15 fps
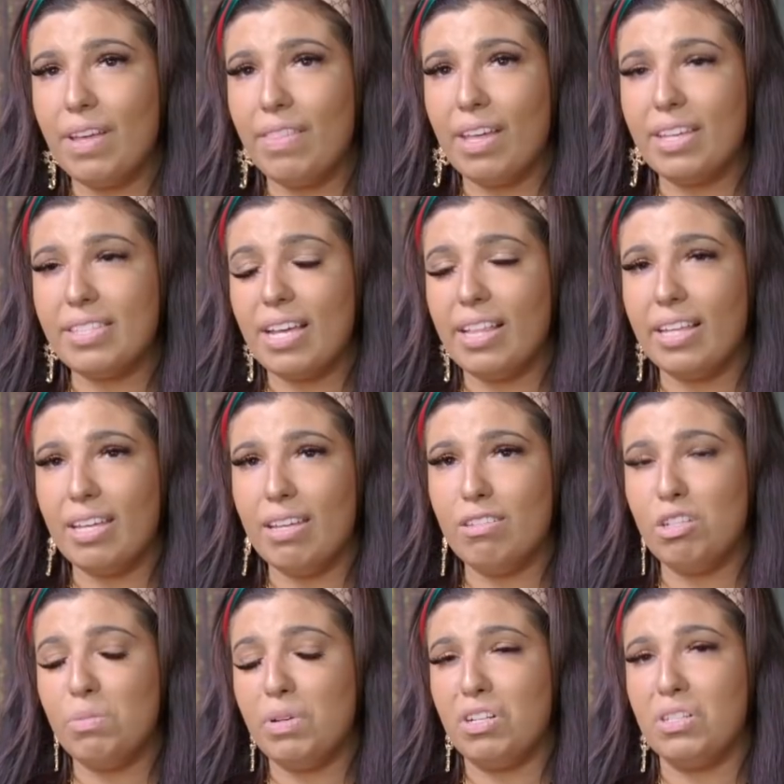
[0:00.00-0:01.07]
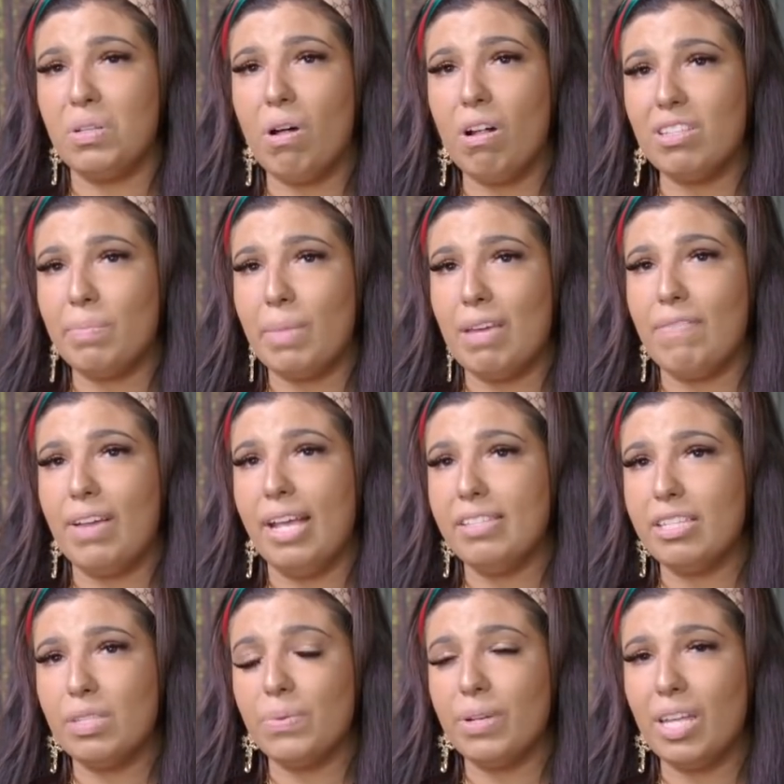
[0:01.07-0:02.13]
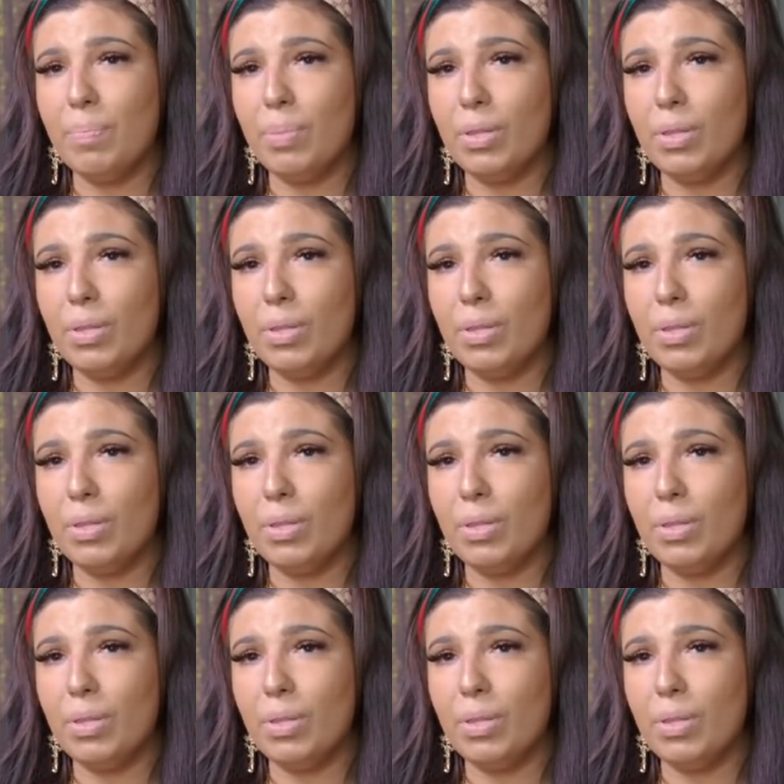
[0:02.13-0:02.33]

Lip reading: unless I like eat too much salt and my face is really